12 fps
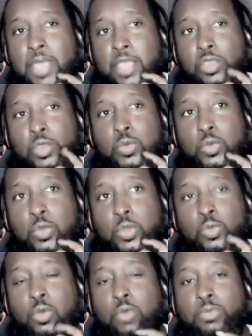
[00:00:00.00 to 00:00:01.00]
Man, you
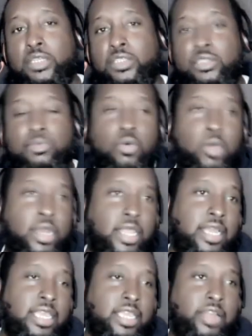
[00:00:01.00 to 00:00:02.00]
you won't be
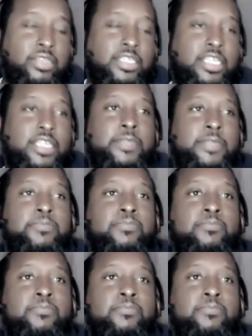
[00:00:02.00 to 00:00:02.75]
disappointed, I guarantee.